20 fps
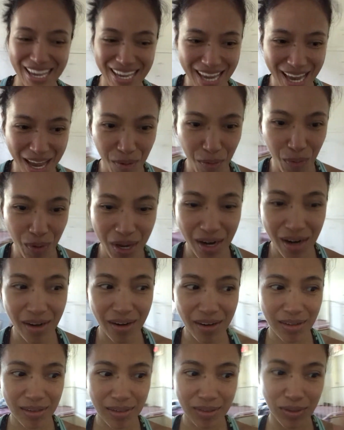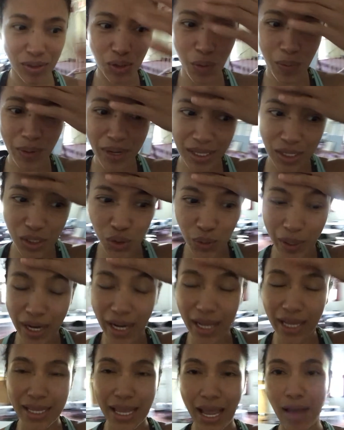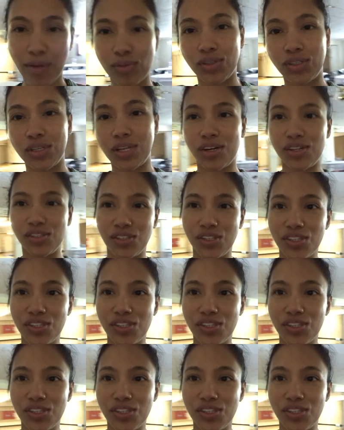yeah, we are doing the training downstairs